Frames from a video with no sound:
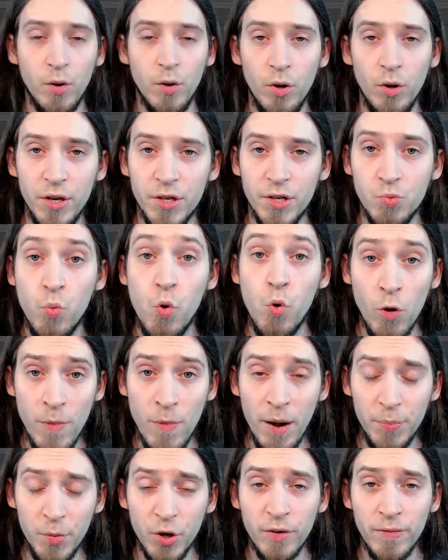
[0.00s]
is warm
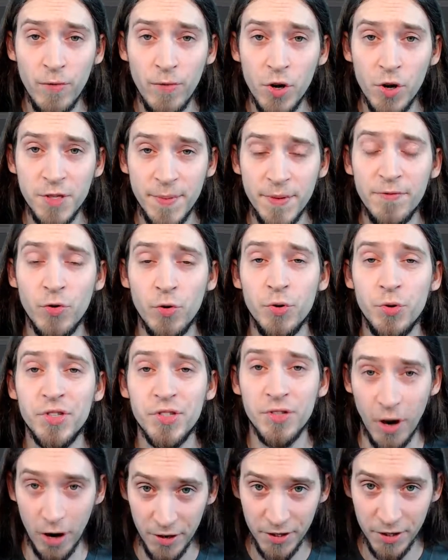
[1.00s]
up your voice before you
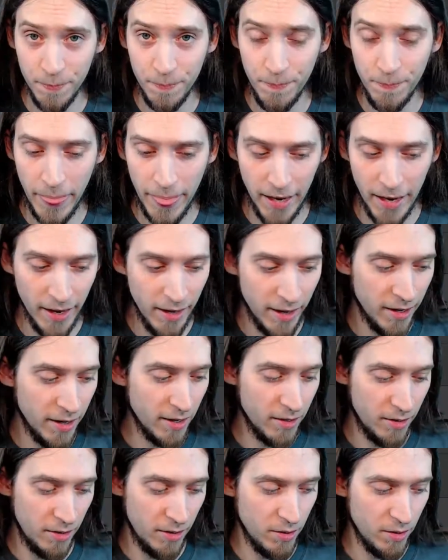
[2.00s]
start.
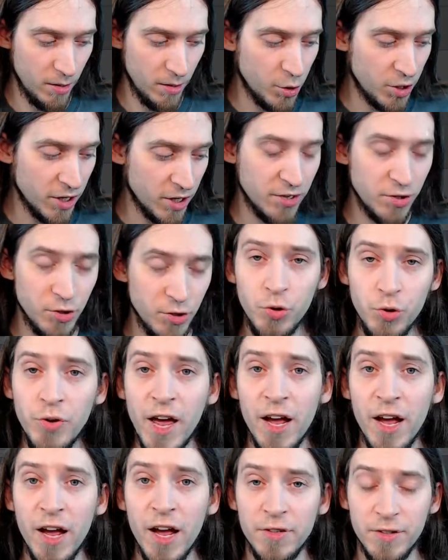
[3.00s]
You can do
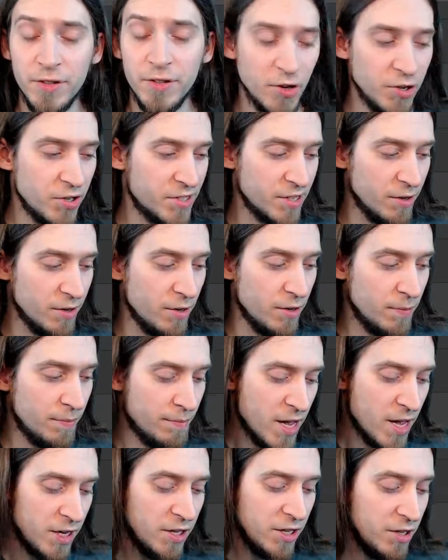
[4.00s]
that. There's
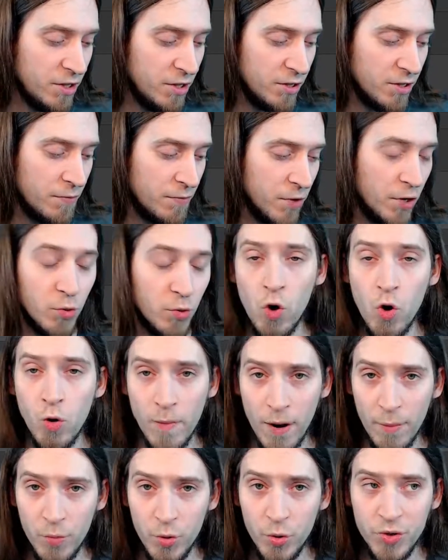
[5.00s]
many different
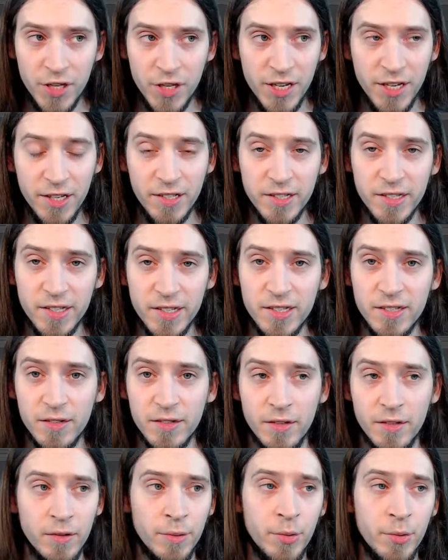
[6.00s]
warm-up routines.
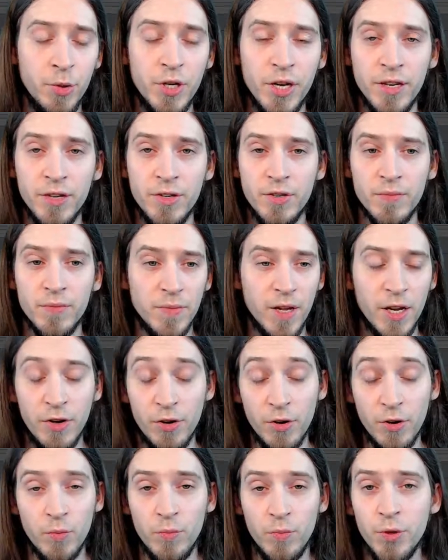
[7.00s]
You can
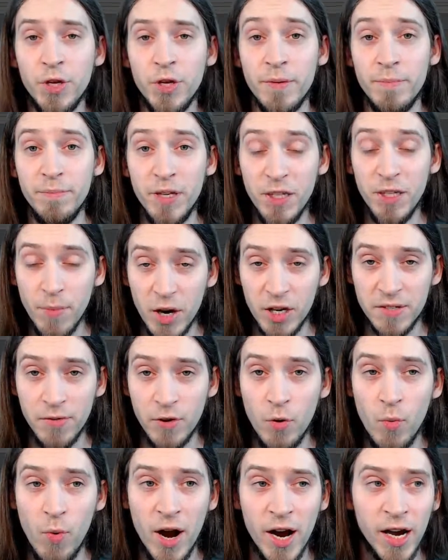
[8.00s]
beatbox for
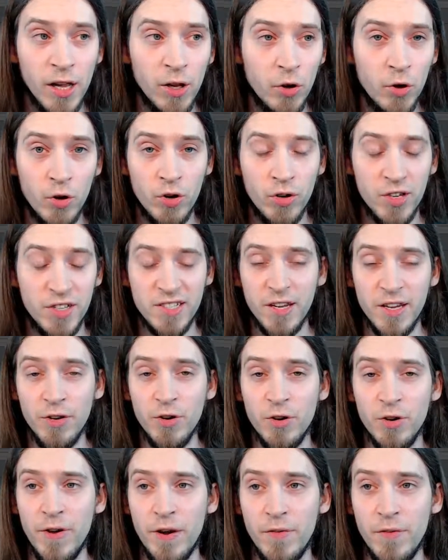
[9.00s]
a while, or sing
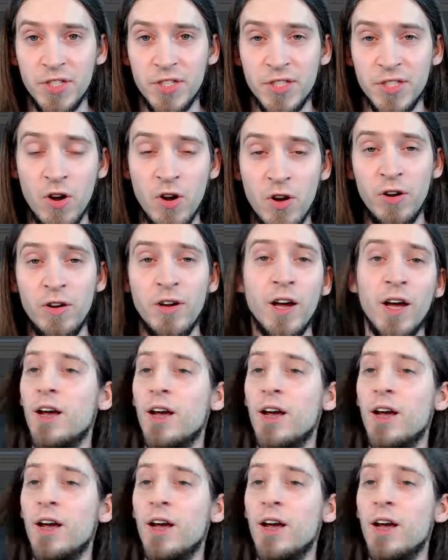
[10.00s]
your favorite song